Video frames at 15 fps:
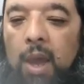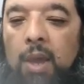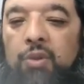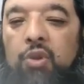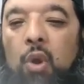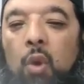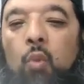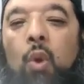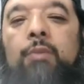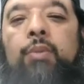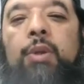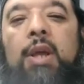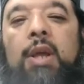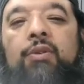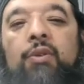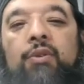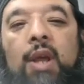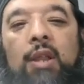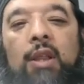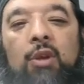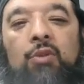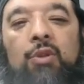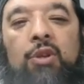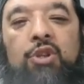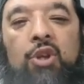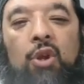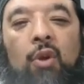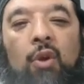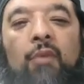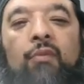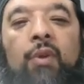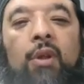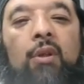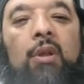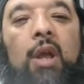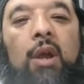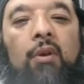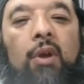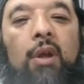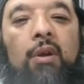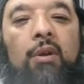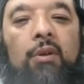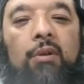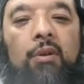And so one place is telling you the geographical area.